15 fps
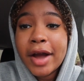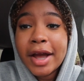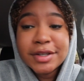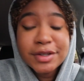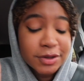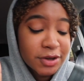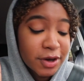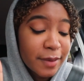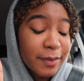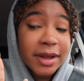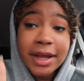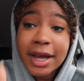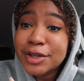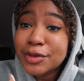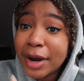Okay, so it took me
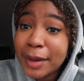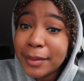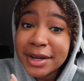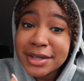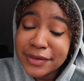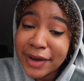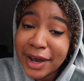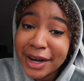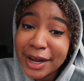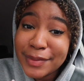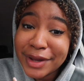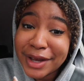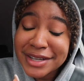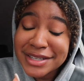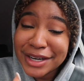about like 20 minutes to find it
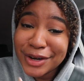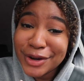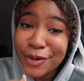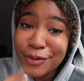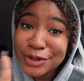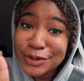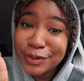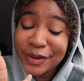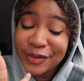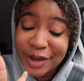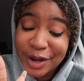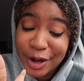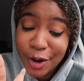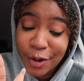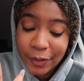because I didn't know which way of
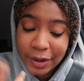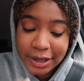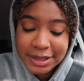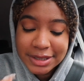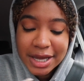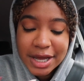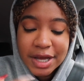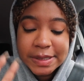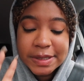video it was.